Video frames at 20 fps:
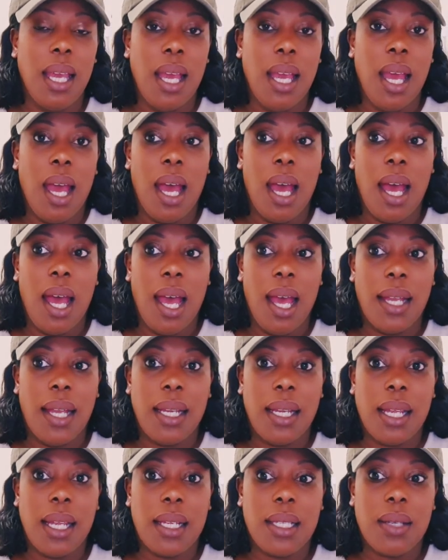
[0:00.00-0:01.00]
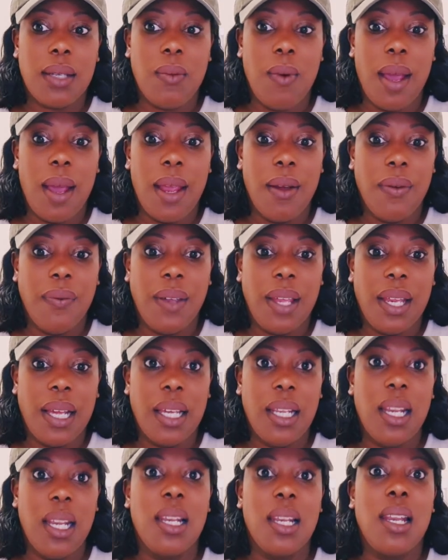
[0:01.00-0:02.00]
And it's a way of being
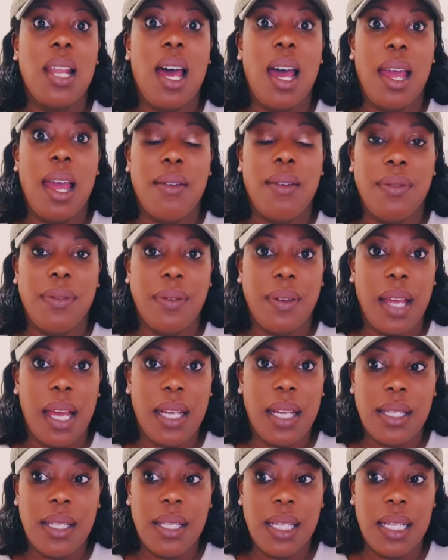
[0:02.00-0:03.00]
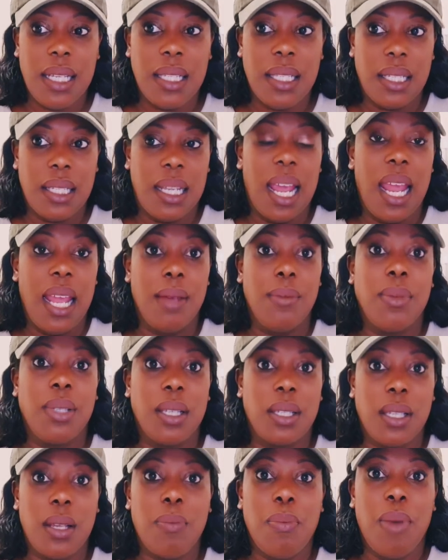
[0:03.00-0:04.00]
alive, and these games
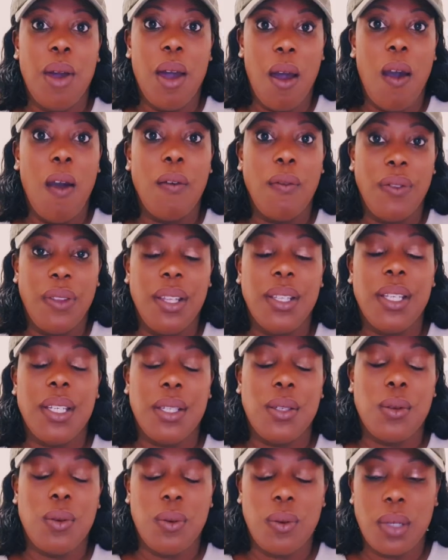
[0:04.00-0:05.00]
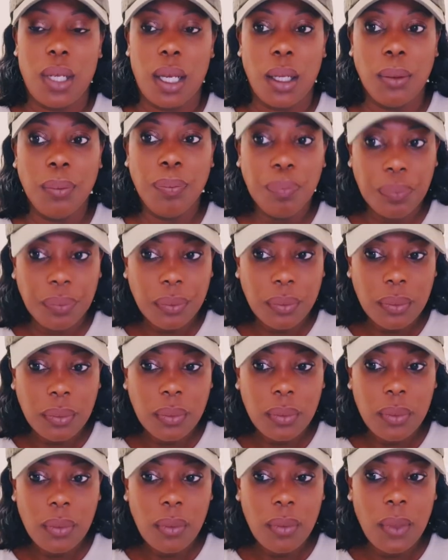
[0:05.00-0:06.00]
is a part of the disorder.
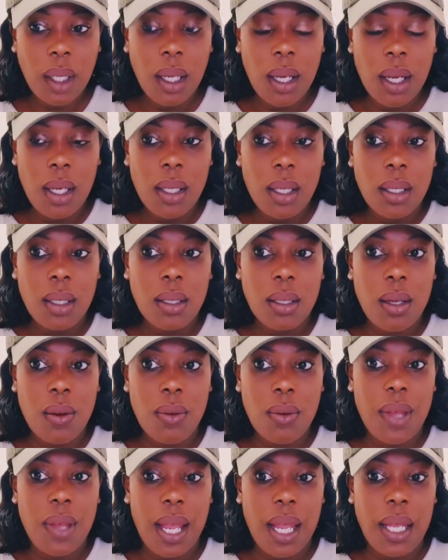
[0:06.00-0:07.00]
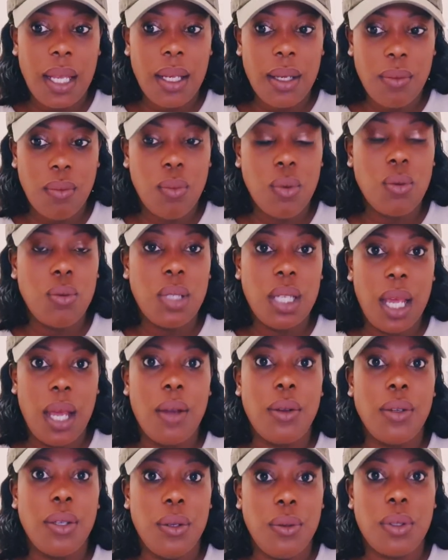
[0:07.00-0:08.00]
So they will
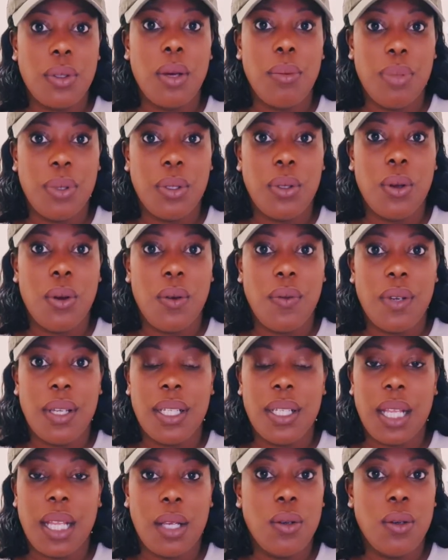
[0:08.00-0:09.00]
tell you sob stories, they could